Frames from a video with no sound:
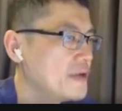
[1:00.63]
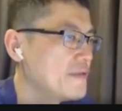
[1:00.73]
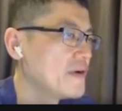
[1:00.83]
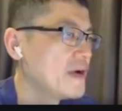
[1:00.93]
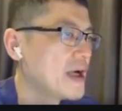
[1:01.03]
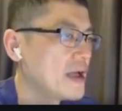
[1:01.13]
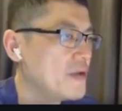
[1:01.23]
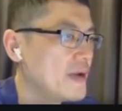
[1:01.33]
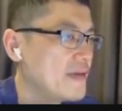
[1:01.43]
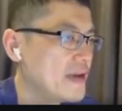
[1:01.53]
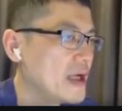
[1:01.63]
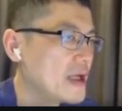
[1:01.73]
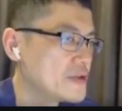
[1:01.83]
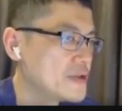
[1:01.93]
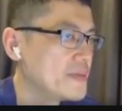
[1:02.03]
of USD 100
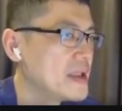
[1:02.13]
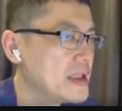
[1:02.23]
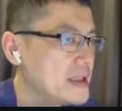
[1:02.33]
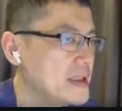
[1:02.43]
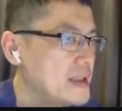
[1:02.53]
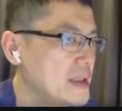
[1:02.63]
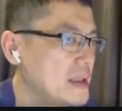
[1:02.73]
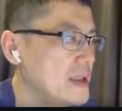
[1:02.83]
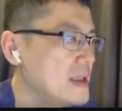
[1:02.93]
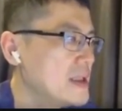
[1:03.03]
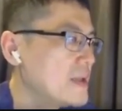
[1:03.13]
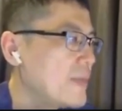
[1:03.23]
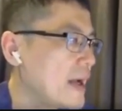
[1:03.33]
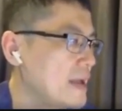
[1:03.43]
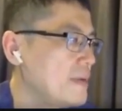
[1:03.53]
million. The
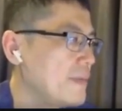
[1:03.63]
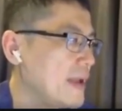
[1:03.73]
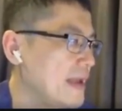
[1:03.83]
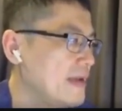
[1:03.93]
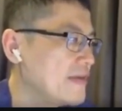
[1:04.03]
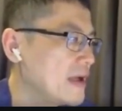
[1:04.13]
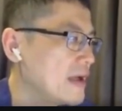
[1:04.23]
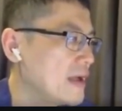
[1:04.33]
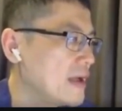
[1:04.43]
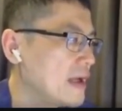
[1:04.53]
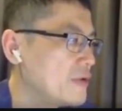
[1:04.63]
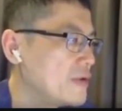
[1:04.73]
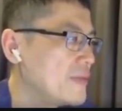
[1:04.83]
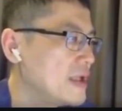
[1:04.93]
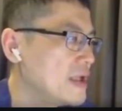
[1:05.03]
buyer pays 100
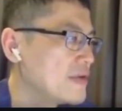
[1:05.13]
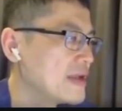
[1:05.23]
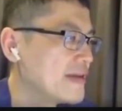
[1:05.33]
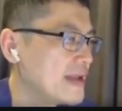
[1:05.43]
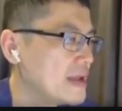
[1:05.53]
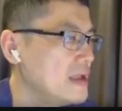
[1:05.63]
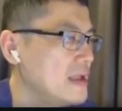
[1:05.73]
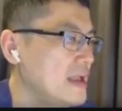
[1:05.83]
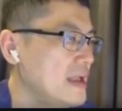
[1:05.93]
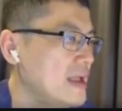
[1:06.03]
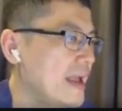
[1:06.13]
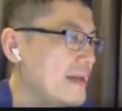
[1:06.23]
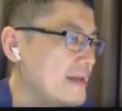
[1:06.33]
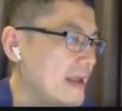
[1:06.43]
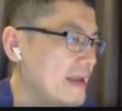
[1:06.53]
million to the seller and
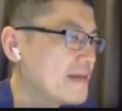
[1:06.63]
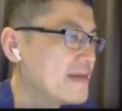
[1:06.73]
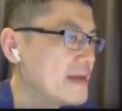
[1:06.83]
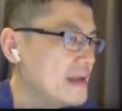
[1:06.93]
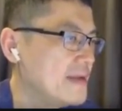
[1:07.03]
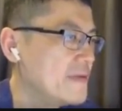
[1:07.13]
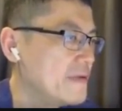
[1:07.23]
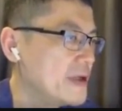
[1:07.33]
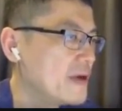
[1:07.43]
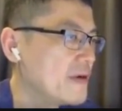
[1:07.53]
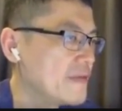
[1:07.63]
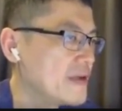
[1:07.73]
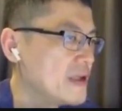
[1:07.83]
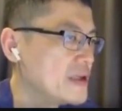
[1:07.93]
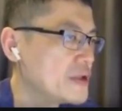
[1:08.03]
takes delivery of
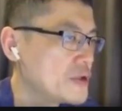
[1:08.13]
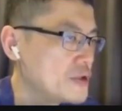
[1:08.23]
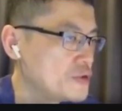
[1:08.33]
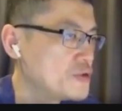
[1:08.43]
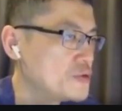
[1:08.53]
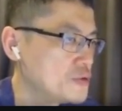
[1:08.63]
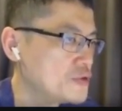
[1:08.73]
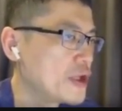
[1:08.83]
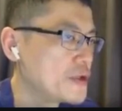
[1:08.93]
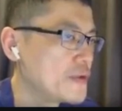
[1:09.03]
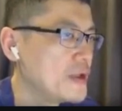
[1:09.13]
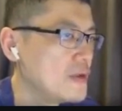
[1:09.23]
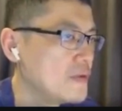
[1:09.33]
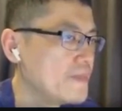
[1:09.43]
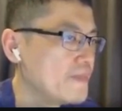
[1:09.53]
the Treasury note.
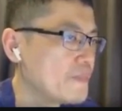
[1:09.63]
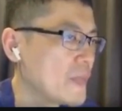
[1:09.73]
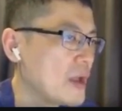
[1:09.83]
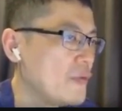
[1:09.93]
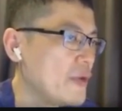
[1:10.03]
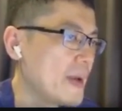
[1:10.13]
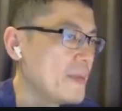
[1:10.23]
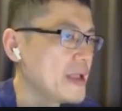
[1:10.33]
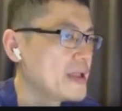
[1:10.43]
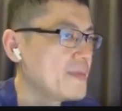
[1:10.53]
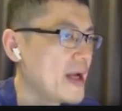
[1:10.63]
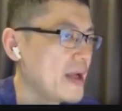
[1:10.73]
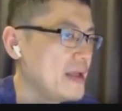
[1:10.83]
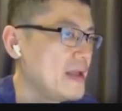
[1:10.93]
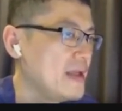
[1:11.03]
Remember that the
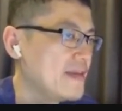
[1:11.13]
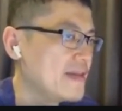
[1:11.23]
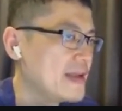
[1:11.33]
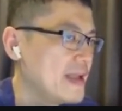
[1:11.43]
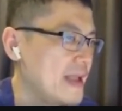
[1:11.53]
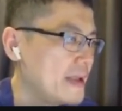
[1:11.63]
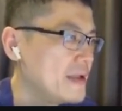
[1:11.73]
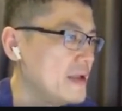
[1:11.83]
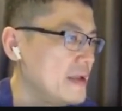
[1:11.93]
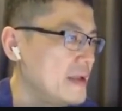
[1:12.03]
buyer is the lender